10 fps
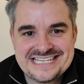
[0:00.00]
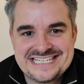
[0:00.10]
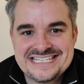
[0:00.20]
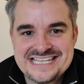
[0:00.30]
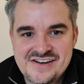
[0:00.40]

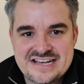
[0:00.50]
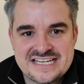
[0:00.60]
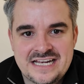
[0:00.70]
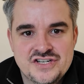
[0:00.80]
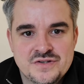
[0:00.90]
This is the
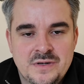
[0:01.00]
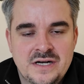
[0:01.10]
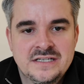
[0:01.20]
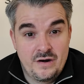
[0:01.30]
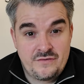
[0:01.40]
isolation
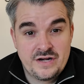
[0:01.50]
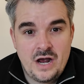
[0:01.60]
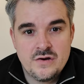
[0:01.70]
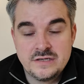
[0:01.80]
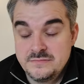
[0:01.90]
part. They're going to
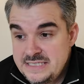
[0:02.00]
go,